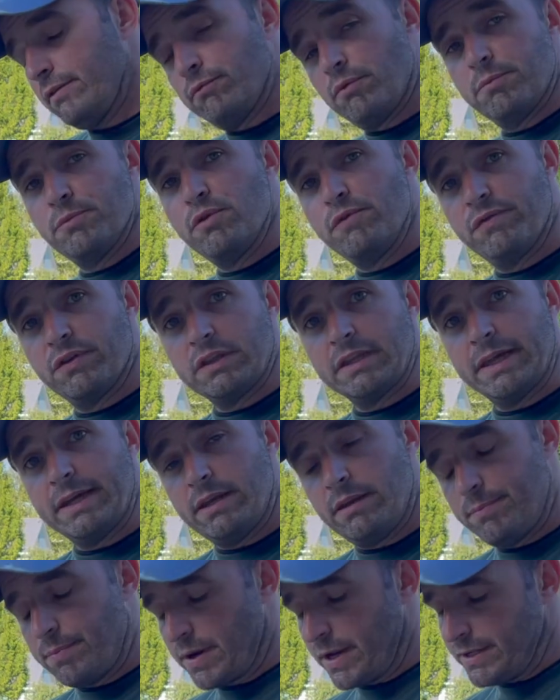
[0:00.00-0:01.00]
remove the
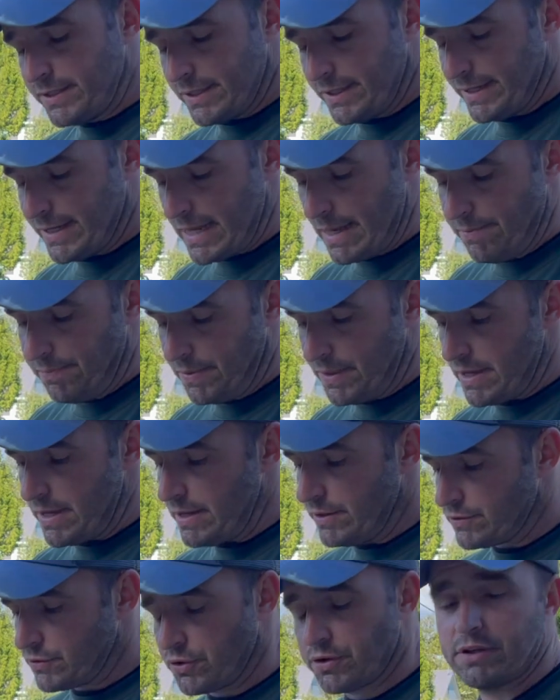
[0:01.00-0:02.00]
lid, but I did keep
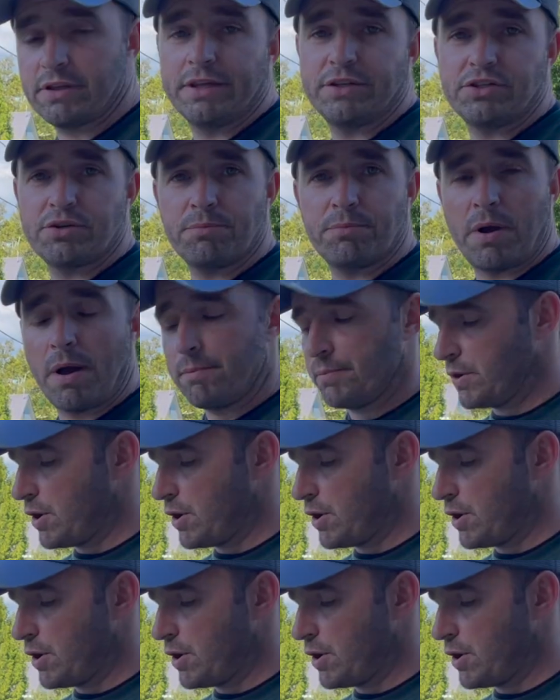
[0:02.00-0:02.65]
the circulation pump